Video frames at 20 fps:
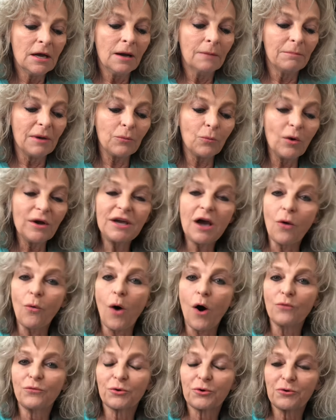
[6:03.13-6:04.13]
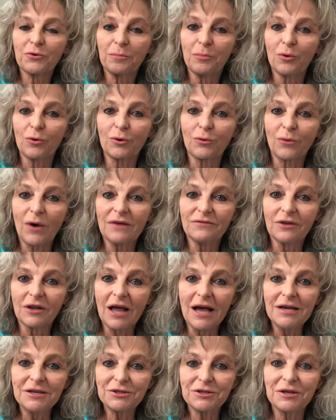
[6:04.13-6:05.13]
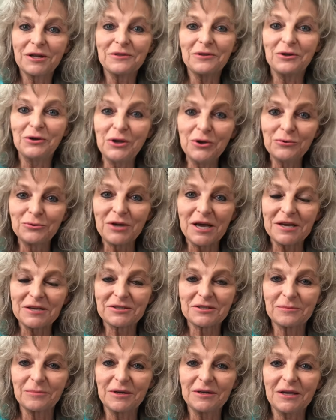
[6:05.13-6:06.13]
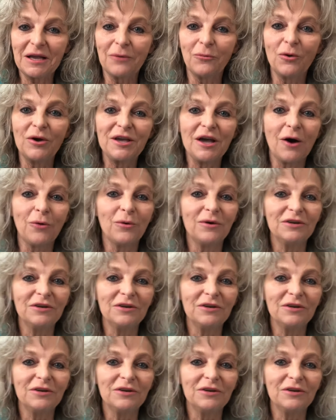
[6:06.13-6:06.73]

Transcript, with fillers: But we go over to the book of Revelation in the New Testament and we go